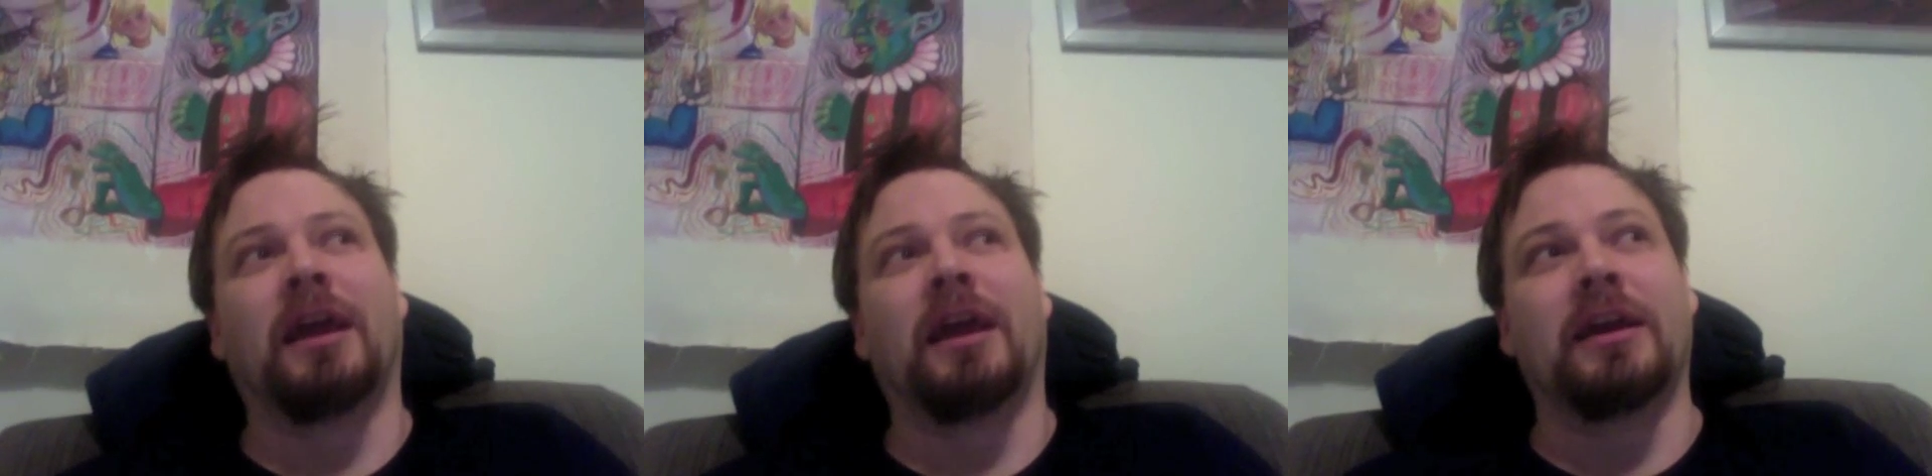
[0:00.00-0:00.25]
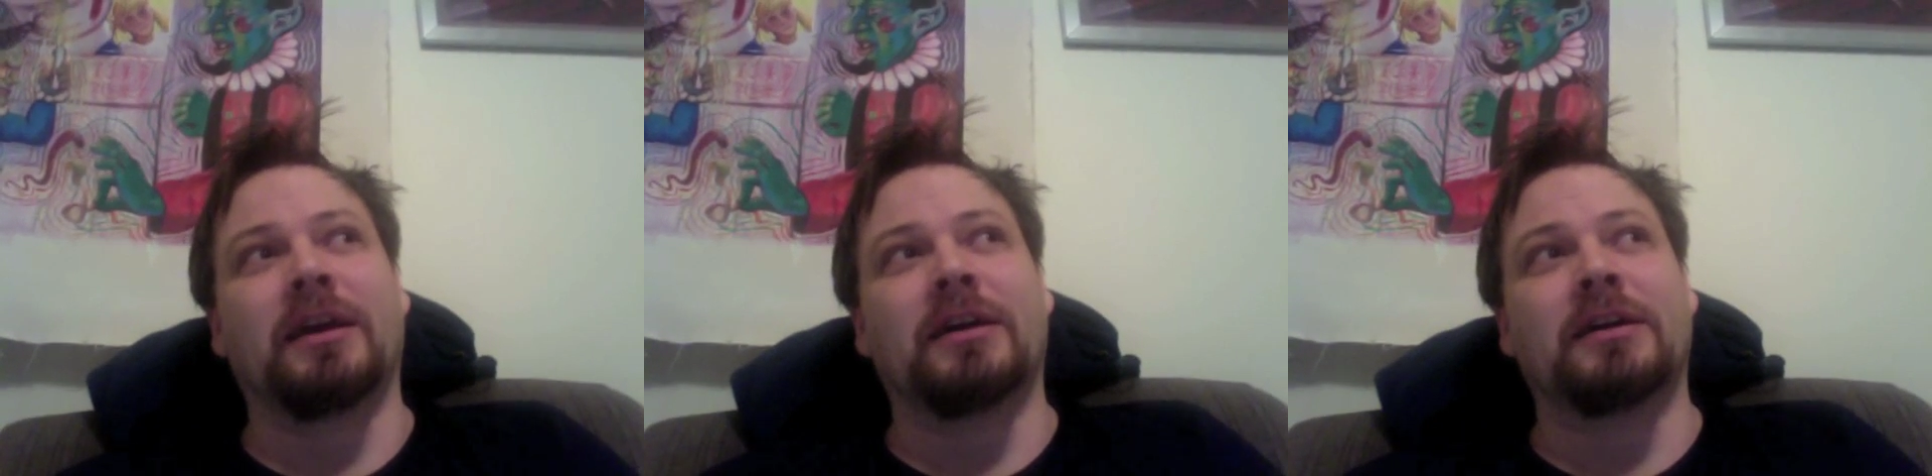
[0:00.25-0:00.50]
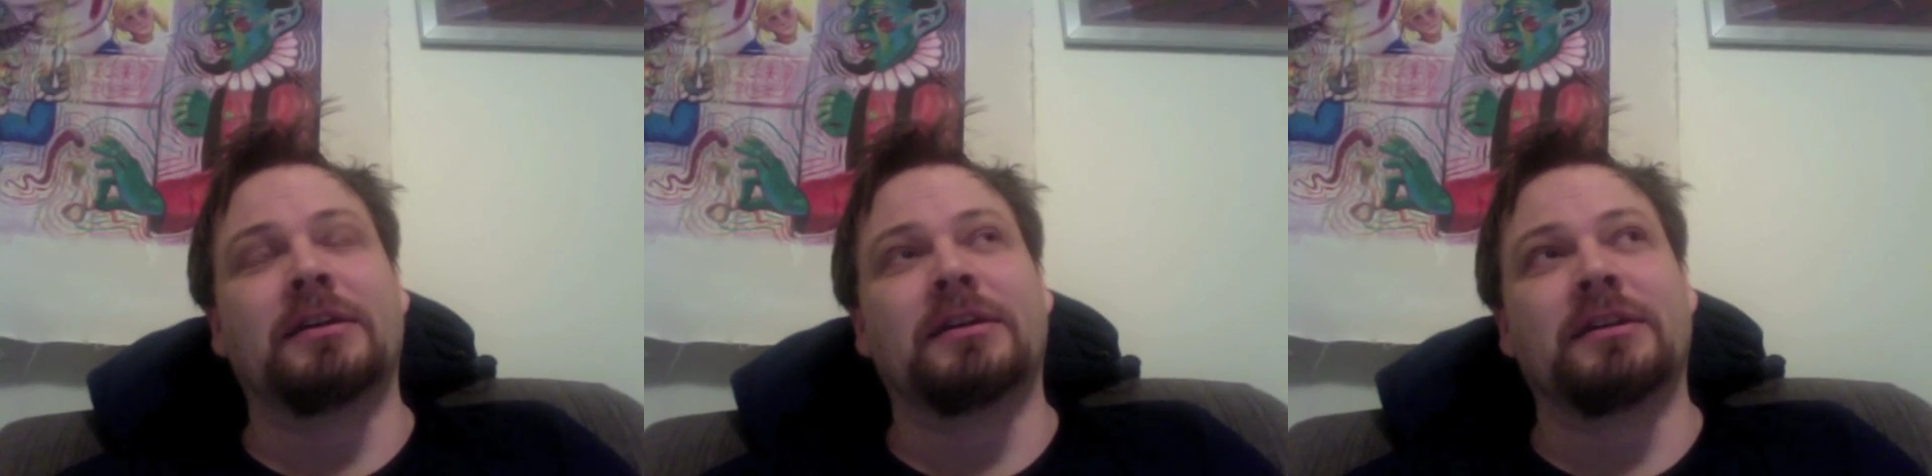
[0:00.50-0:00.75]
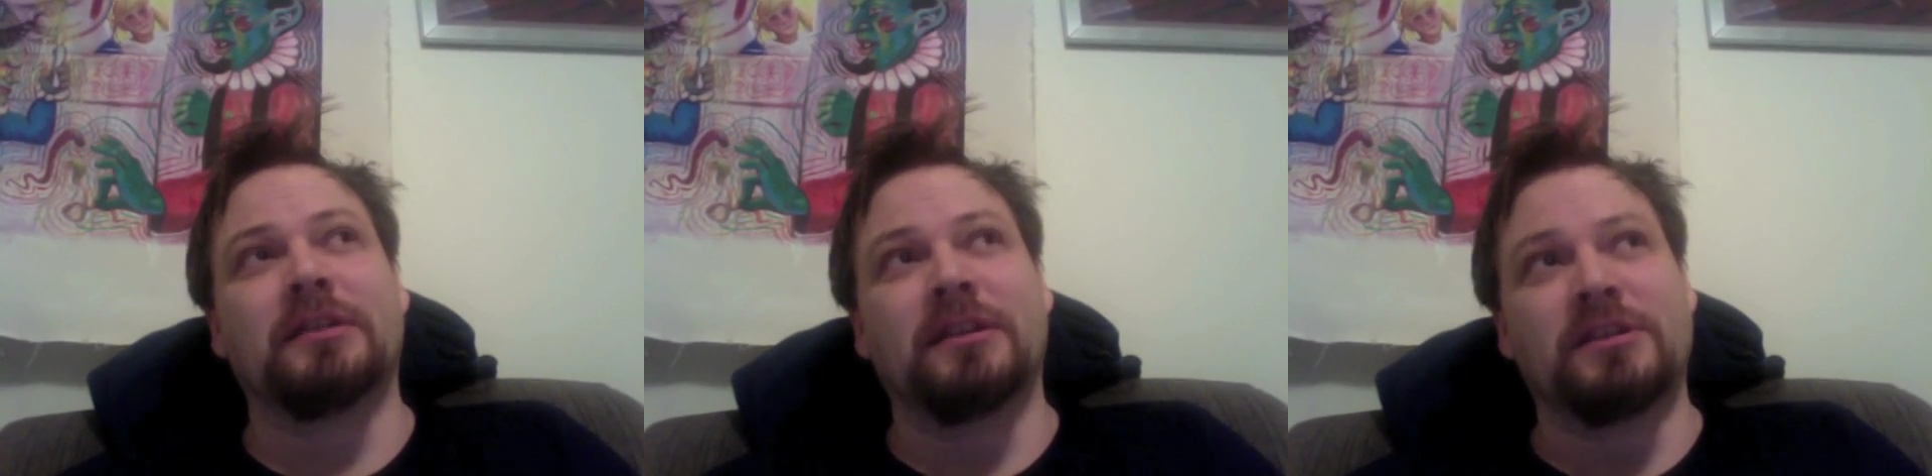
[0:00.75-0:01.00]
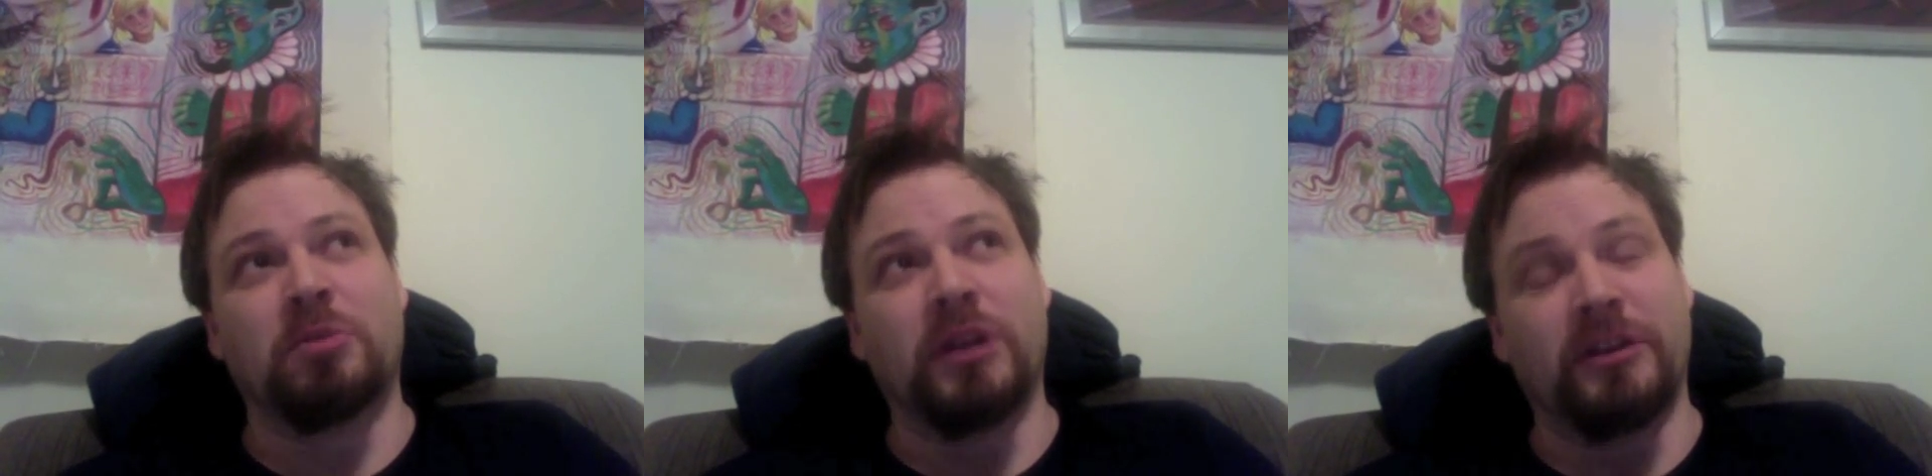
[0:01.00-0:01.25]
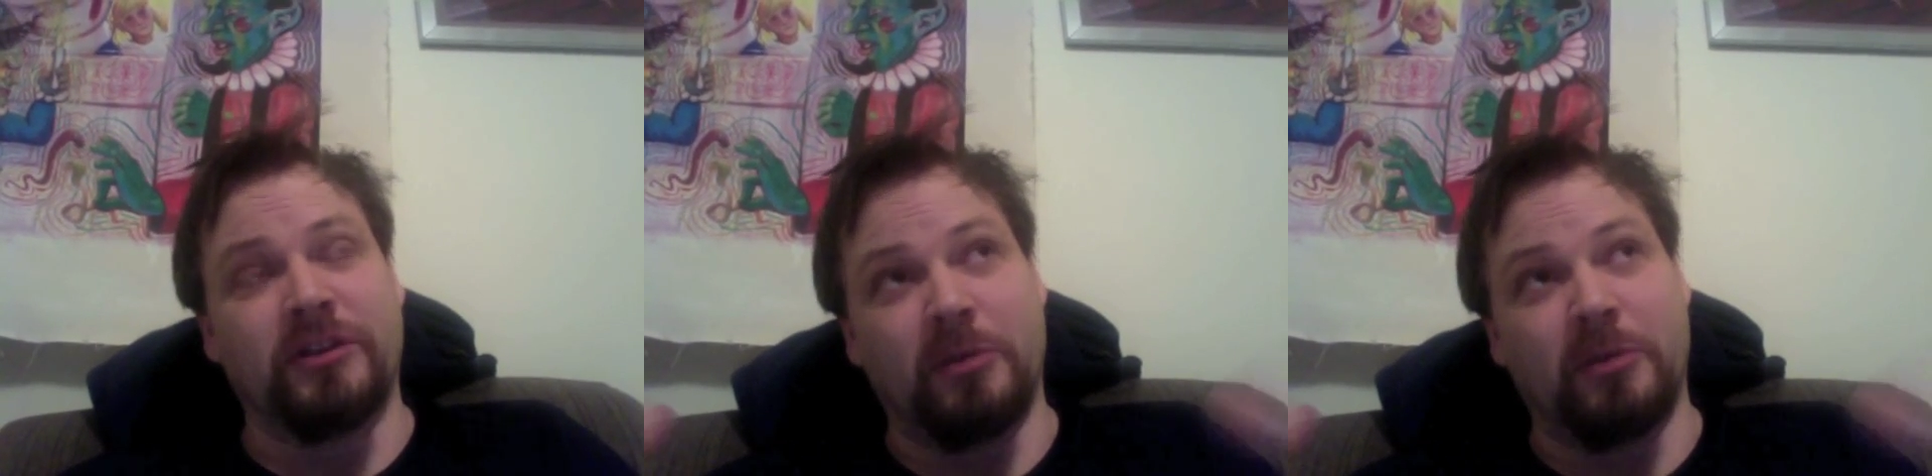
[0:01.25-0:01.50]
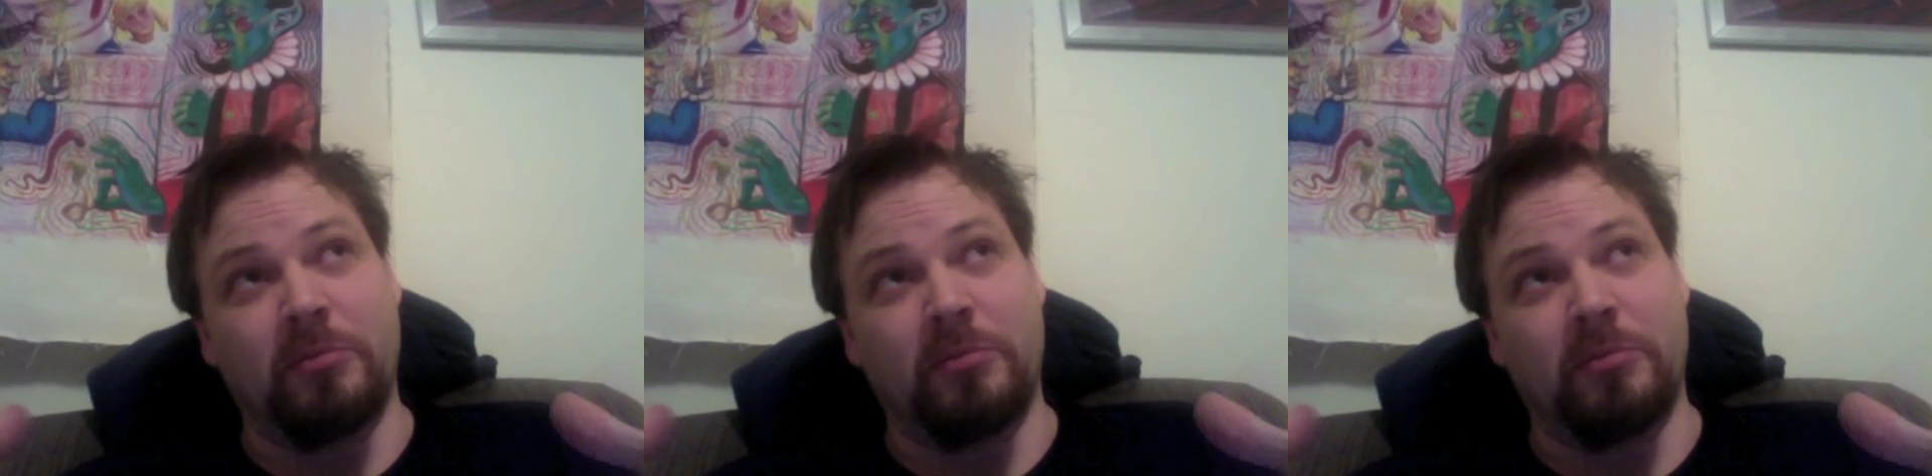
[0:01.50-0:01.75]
And this brings up